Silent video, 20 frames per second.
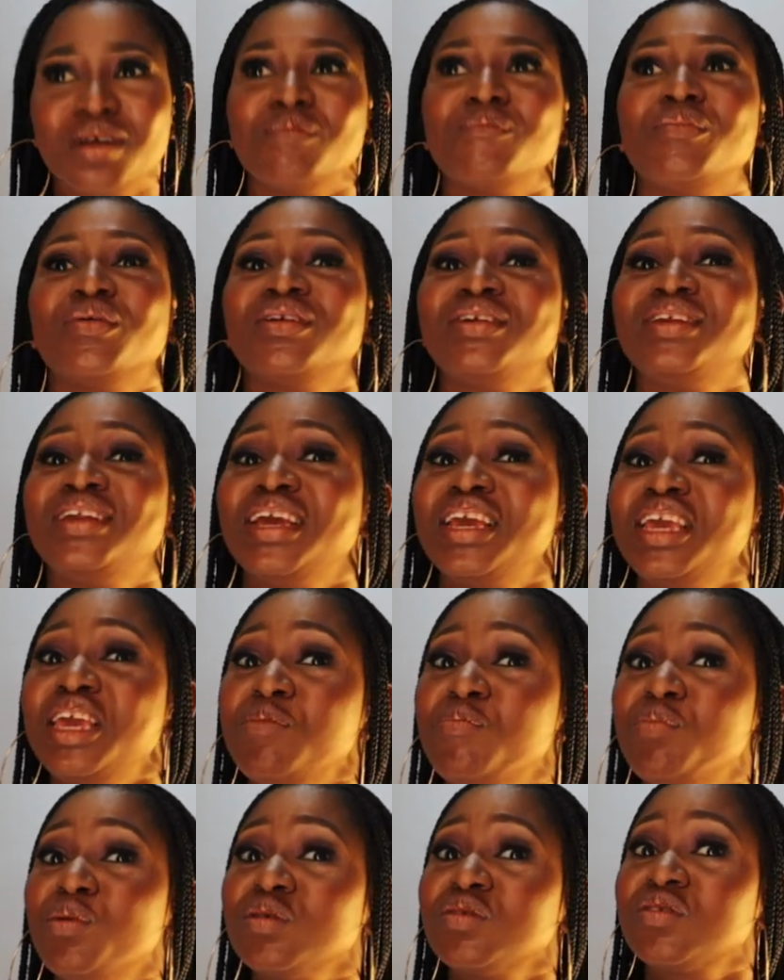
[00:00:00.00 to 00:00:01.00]
But the
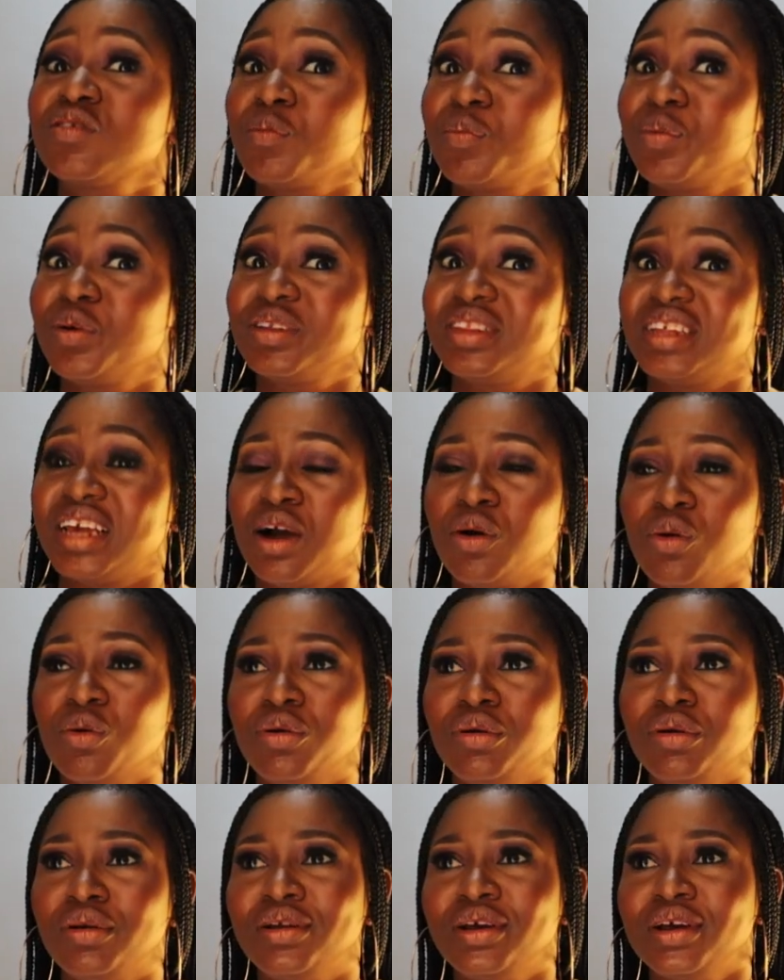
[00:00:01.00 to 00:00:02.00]
Igbos support their
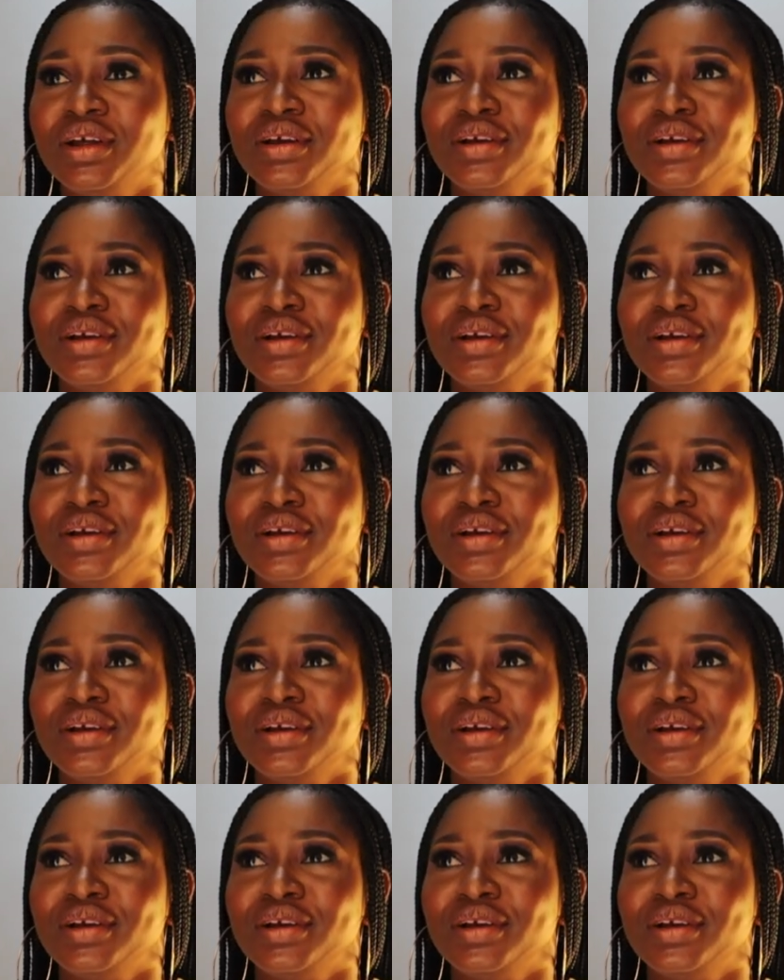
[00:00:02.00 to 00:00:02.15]
own,